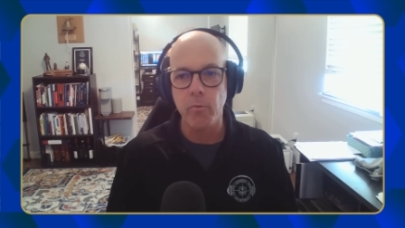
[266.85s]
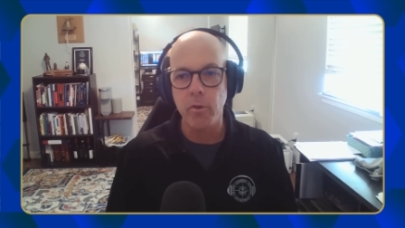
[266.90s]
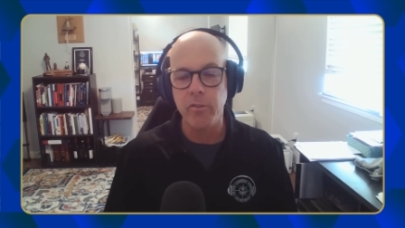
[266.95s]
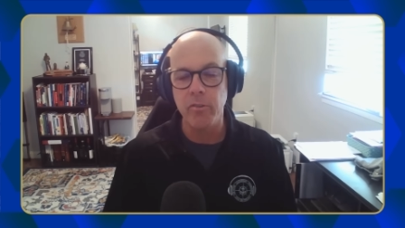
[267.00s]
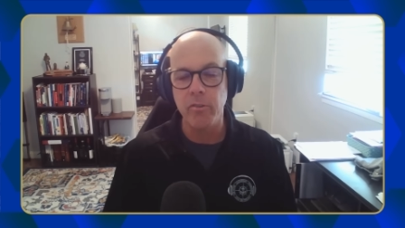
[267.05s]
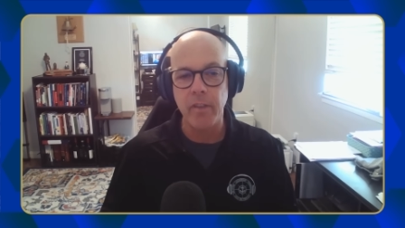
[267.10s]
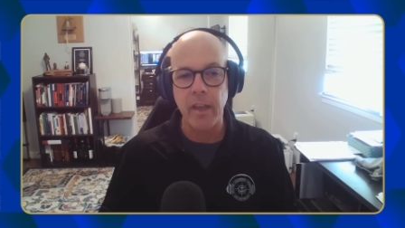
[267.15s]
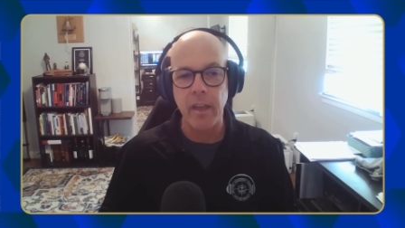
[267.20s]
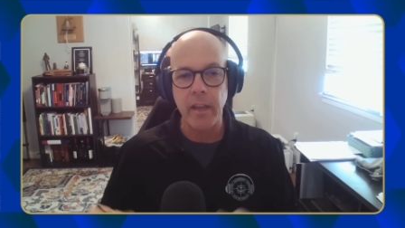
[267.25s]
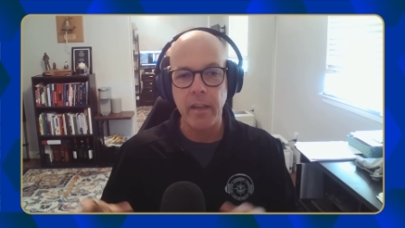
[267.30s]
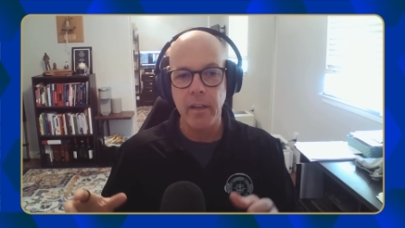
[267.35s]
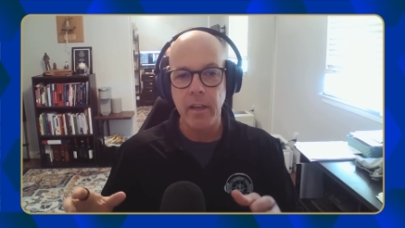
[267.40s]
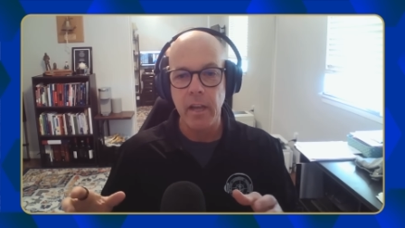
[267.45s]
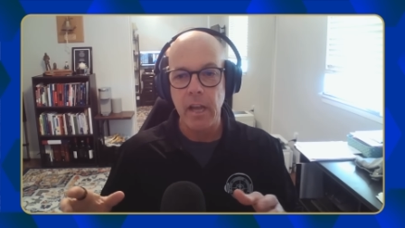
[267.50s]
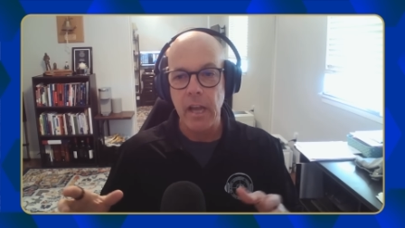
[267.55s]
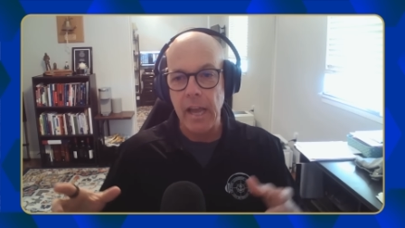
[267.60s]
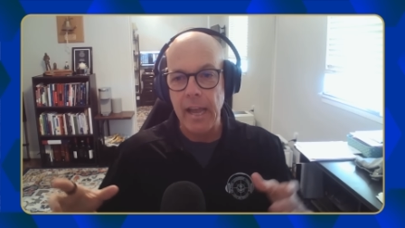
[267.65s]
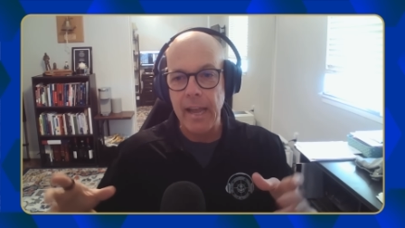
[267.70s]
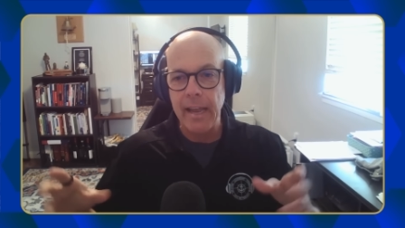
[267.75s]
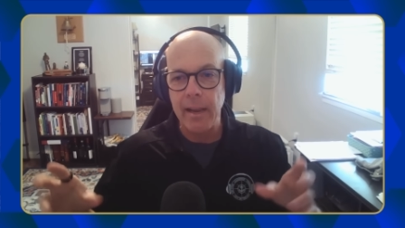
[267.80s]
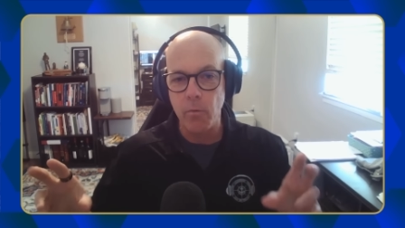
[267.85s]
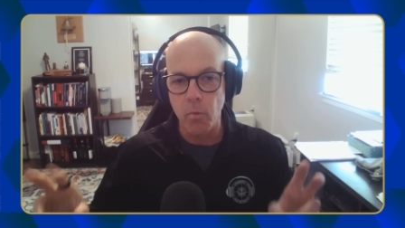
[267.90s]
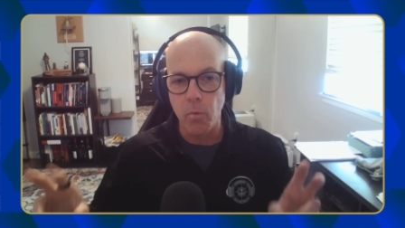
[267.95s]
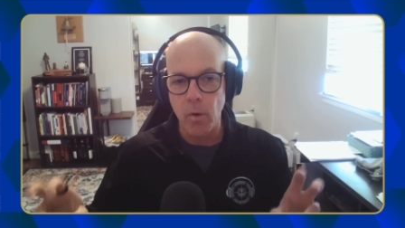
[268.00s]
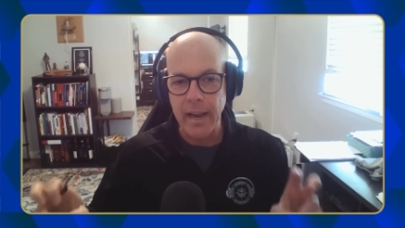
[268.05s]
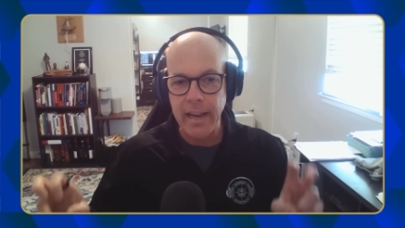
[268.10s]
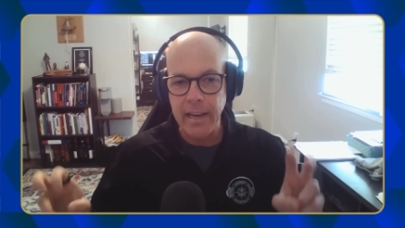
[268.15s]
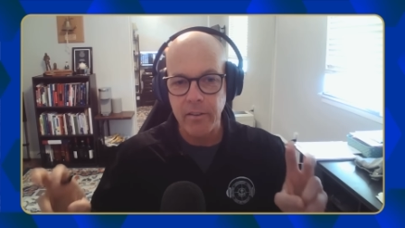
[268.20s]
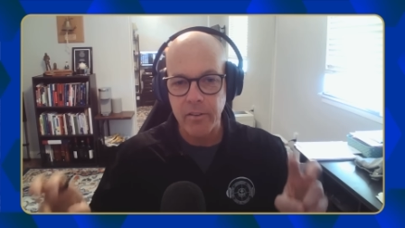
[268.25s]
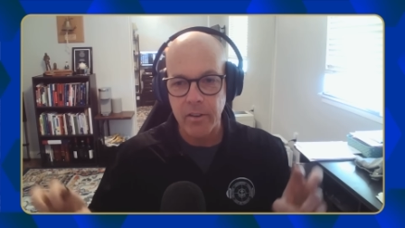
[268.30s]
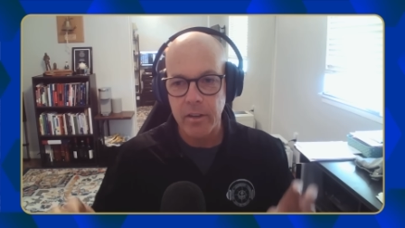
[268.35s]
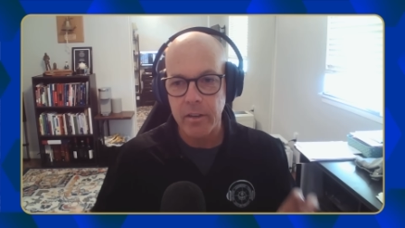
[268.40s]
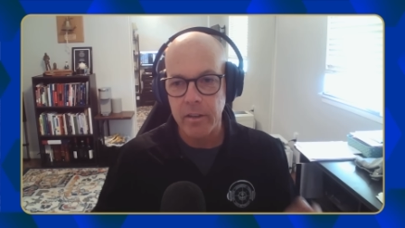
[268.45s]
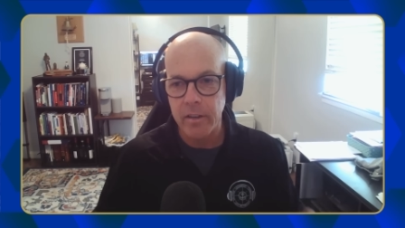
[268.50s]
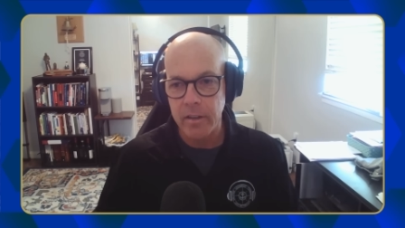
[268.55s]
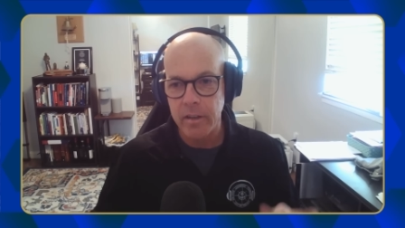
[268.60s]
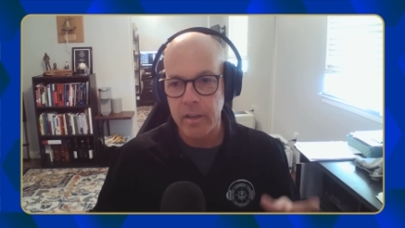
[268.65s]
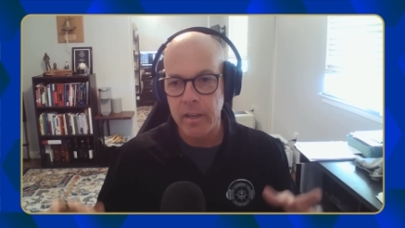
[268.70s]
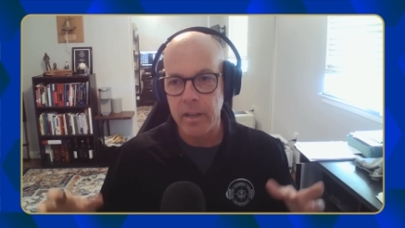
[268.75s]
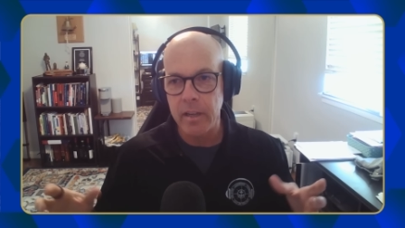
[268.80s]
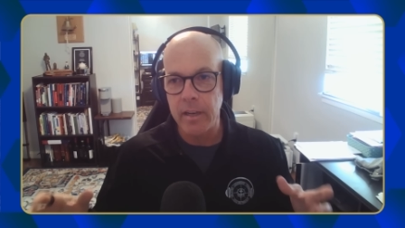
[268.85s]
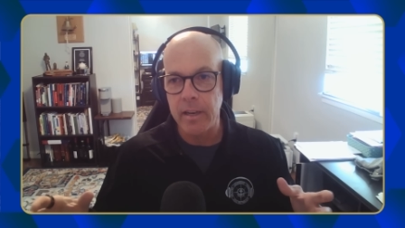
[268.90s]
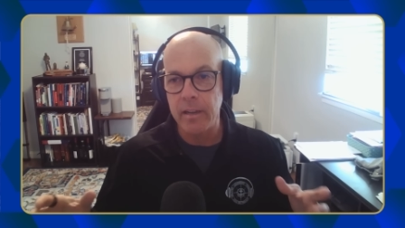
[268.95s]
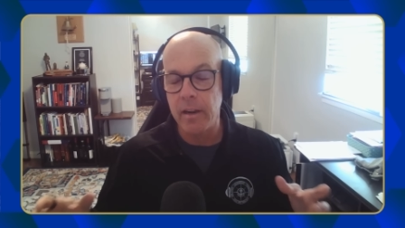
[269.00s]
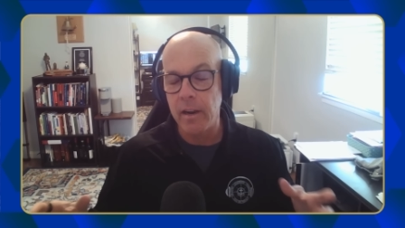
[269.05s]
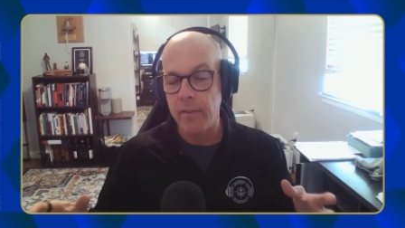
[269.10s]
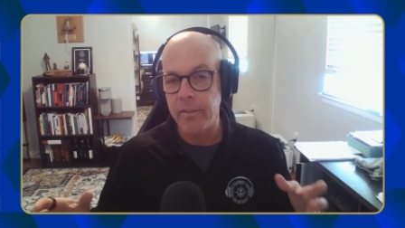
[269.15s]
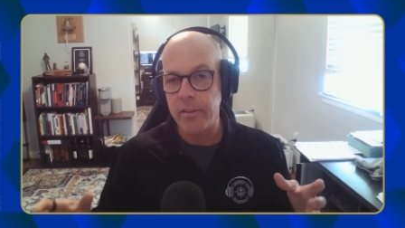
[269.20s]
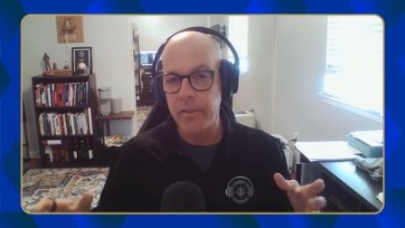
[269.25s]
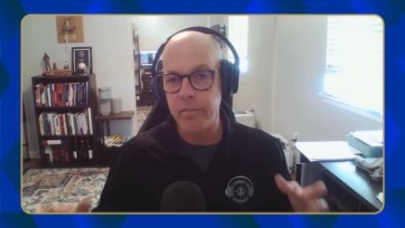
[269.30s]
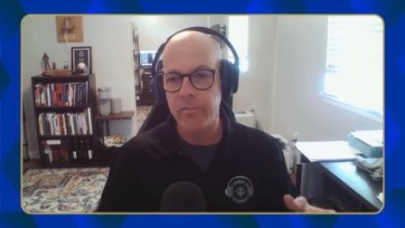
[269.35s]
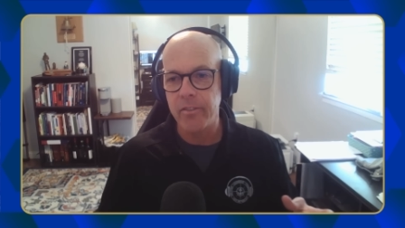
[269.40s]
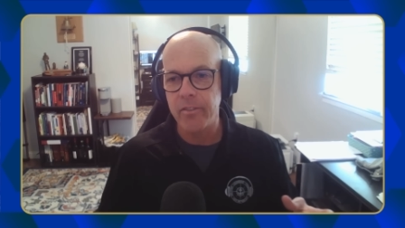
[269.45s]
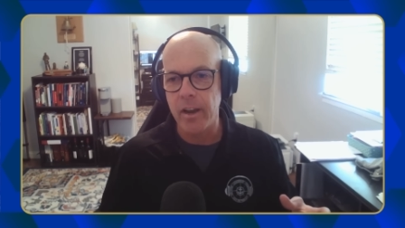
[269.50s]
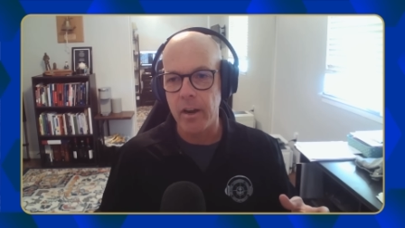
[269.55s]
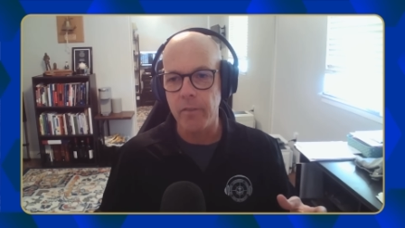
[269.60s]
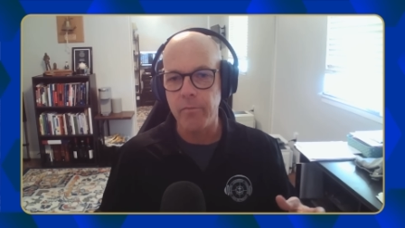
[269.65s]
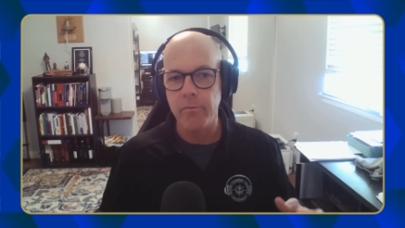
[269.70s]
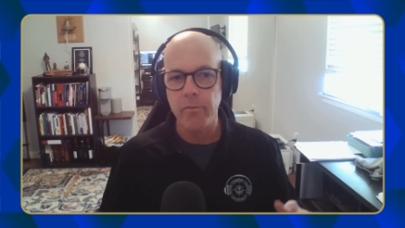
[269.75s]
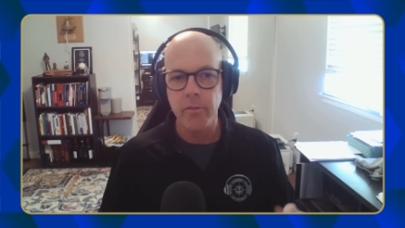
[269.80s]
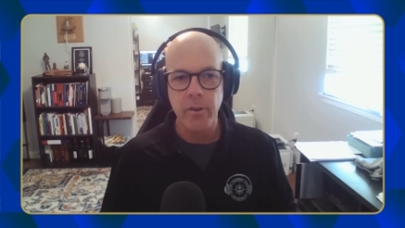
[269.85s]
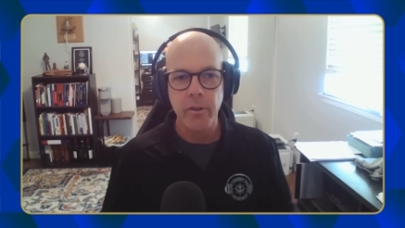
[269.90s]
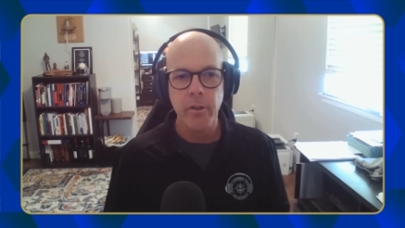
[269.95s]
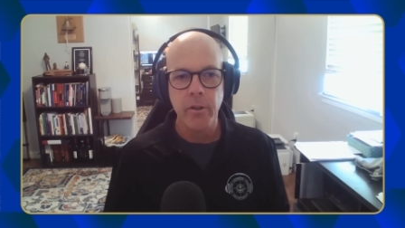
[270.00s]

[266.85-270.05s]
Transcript: which is a rate in and of itself,